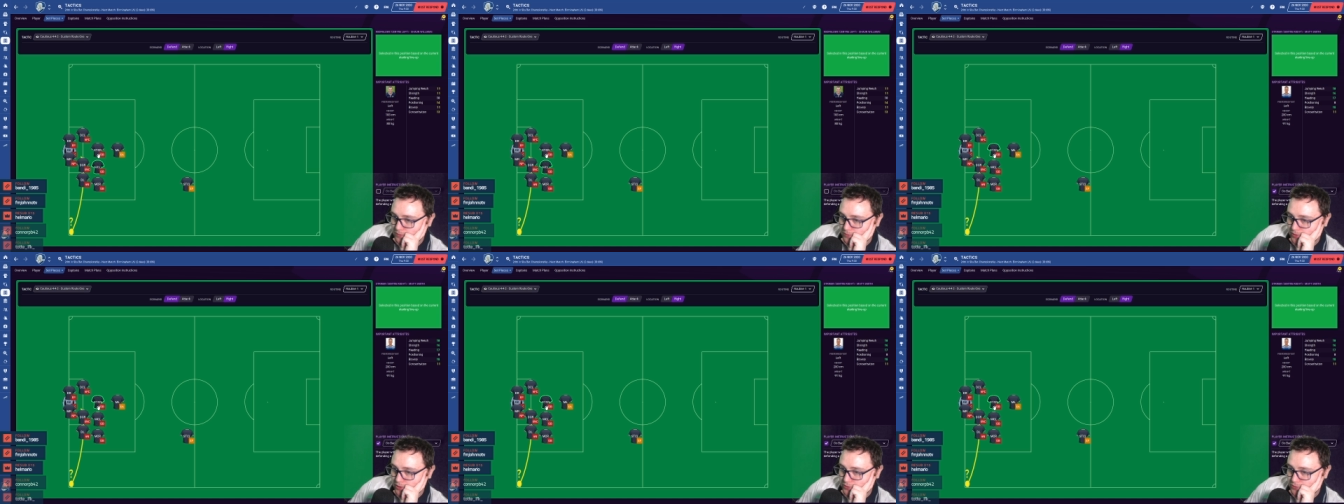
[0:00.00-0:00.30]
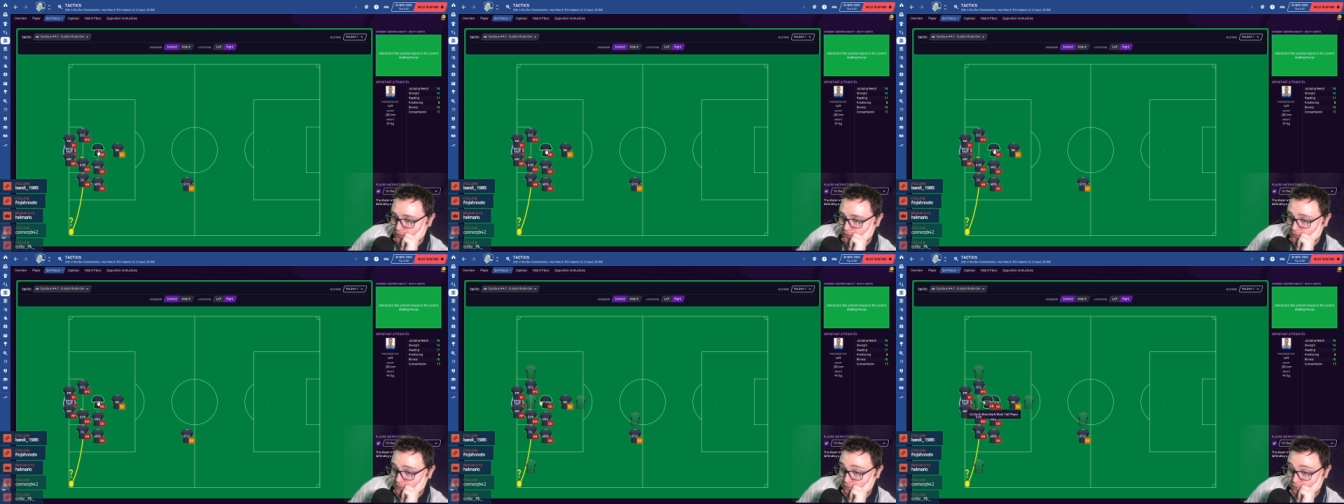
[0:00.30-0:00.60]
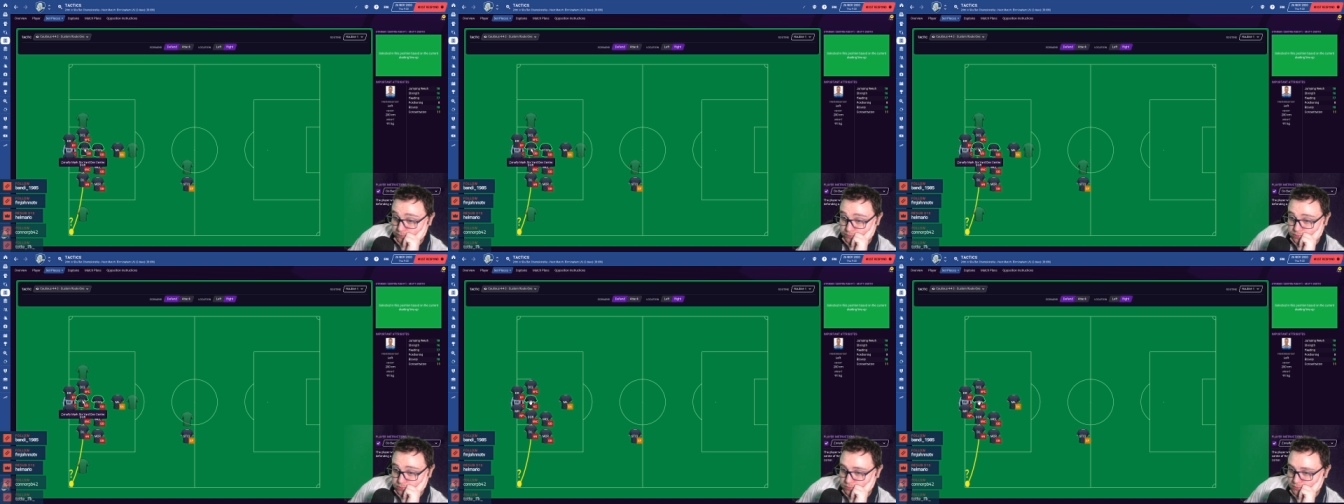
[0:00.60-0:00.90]
which is,
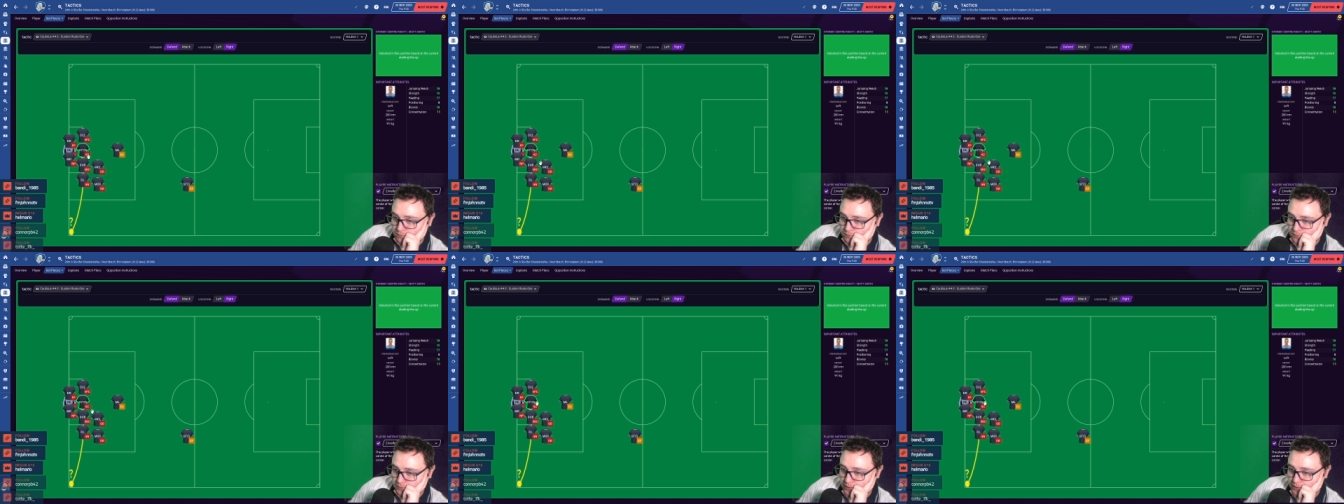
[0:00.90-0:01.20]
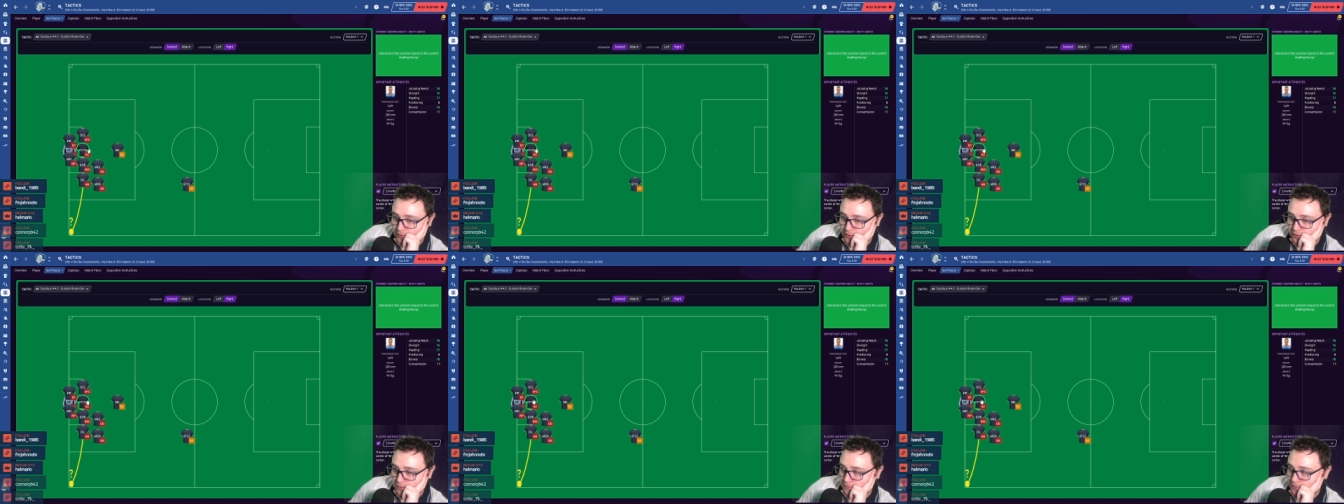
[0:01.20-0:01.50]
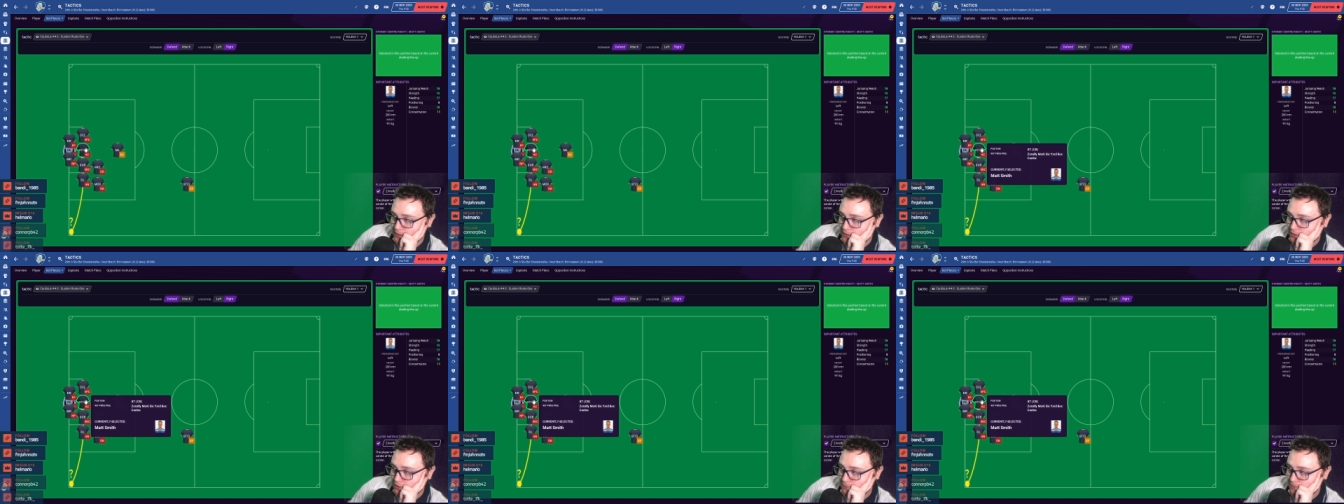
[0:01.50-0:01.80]
there you go,
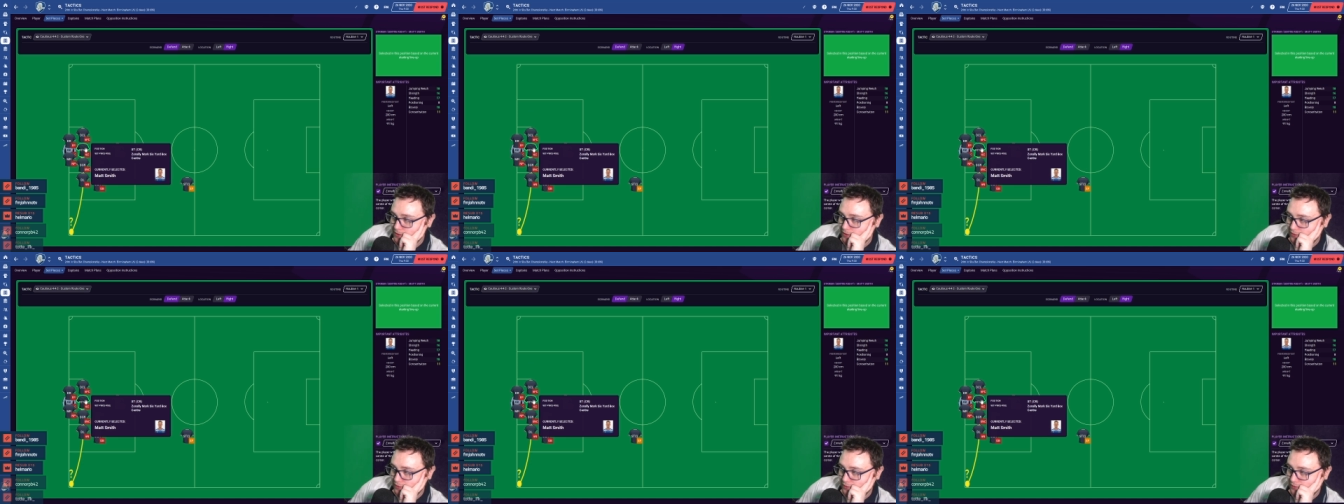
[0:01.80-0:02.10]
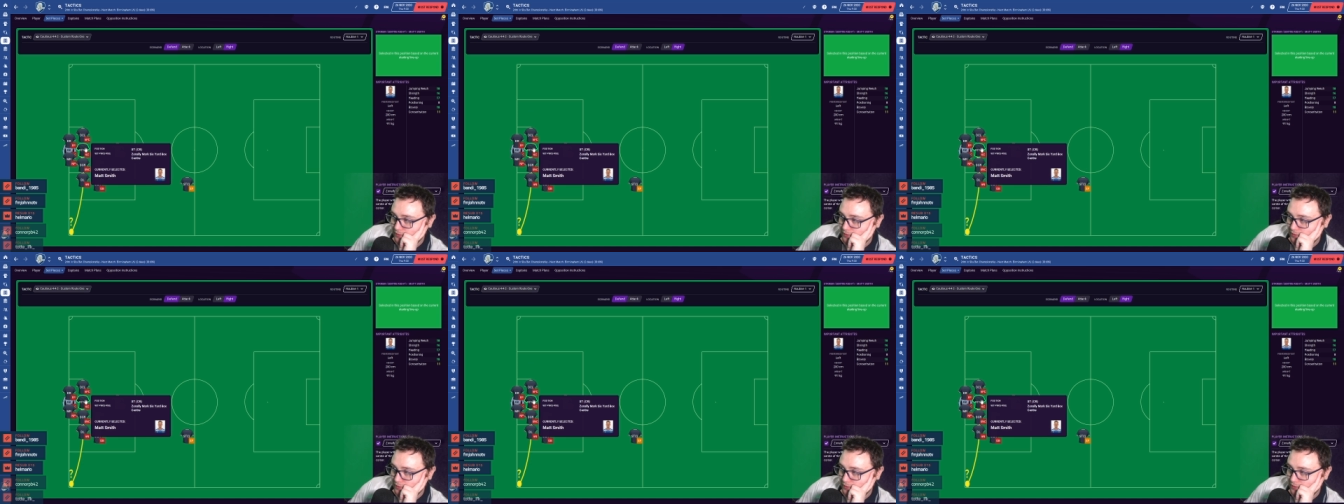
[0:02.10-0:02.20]
Matt Smith.